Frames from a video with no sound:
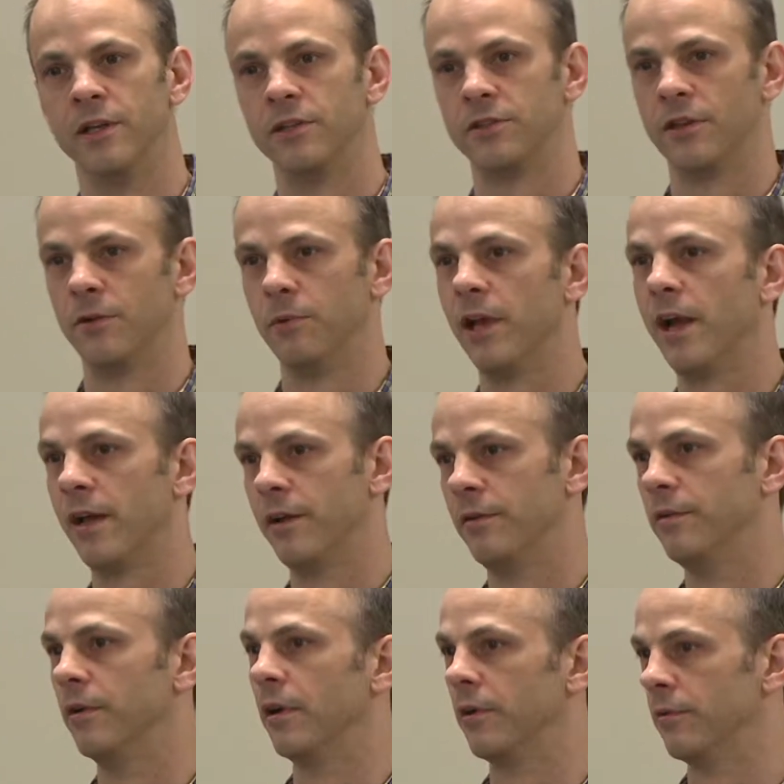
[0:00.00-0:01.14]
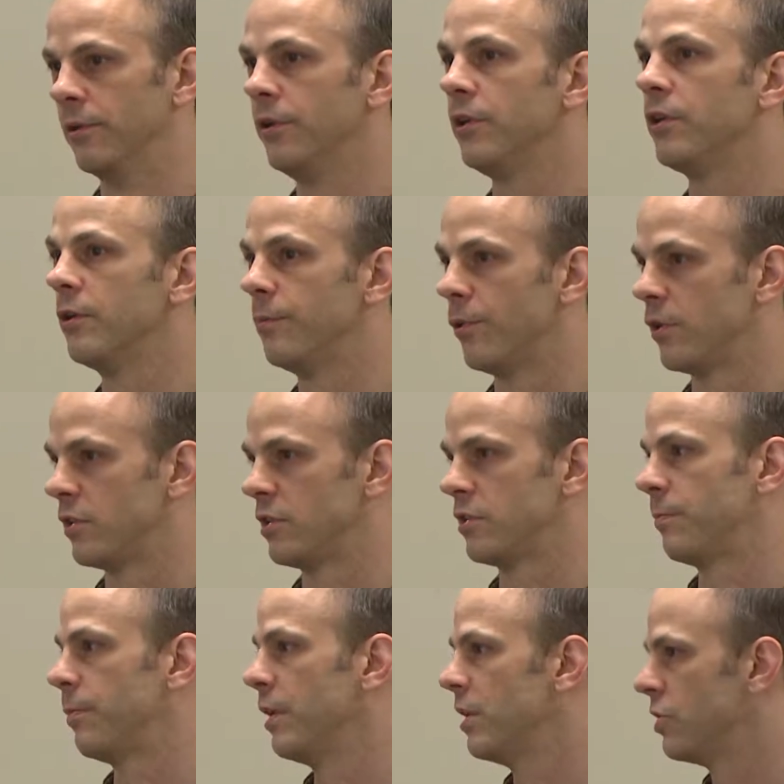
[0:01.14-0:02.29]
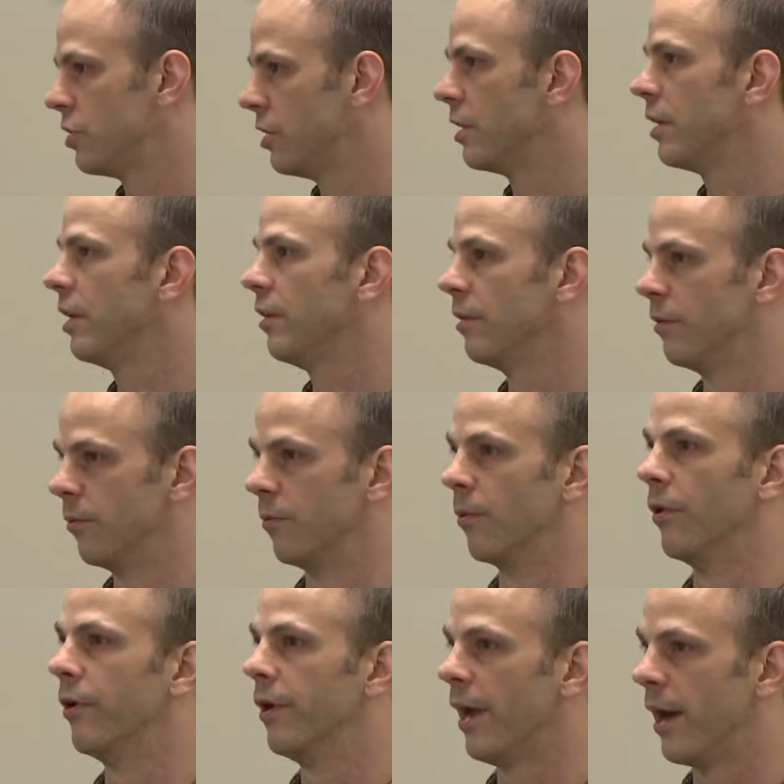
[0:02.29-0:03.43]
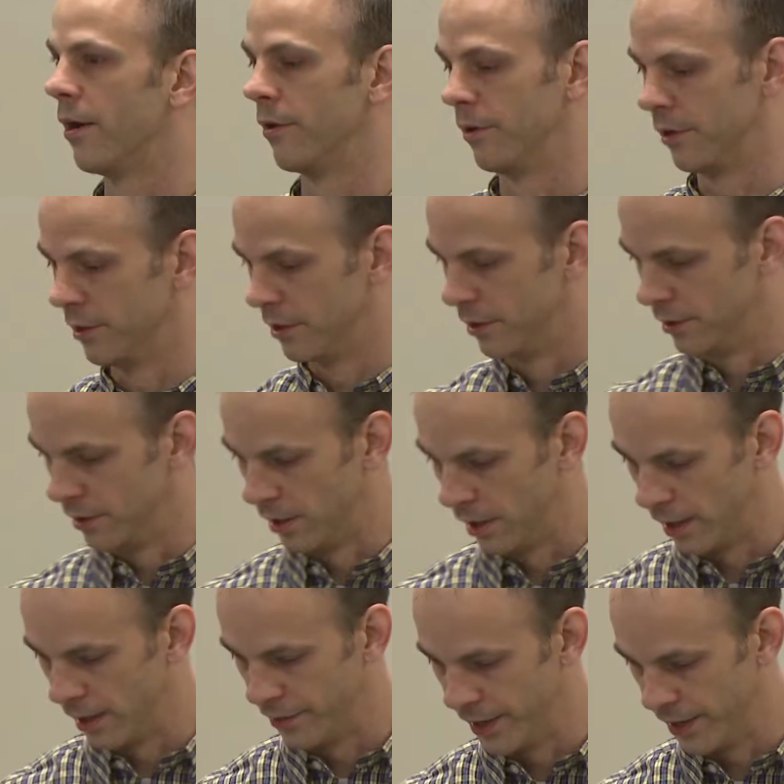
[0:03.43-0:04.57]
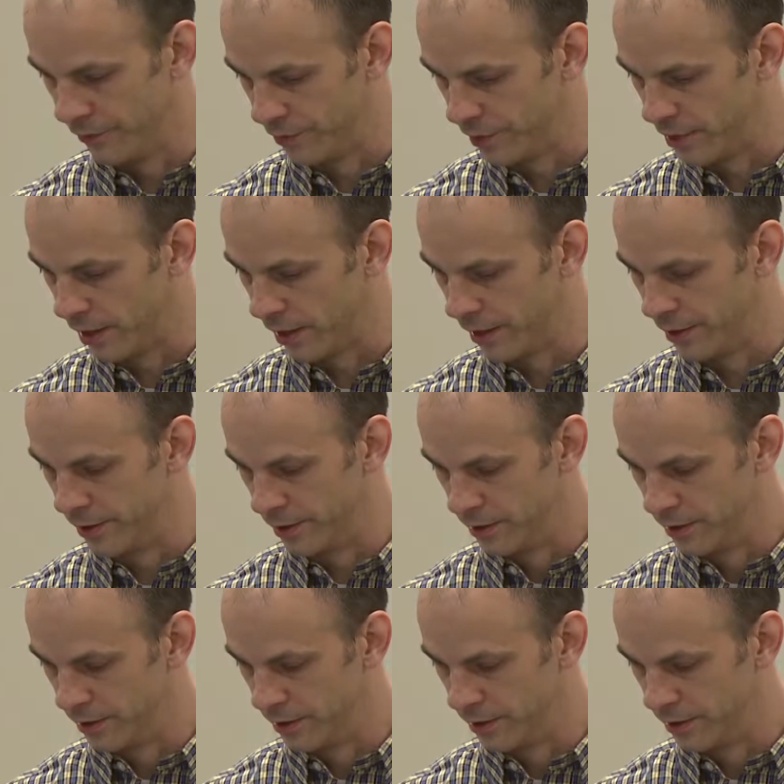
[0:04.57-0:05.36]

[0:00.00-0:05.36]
So we had really good participation in getting the word out on that regard.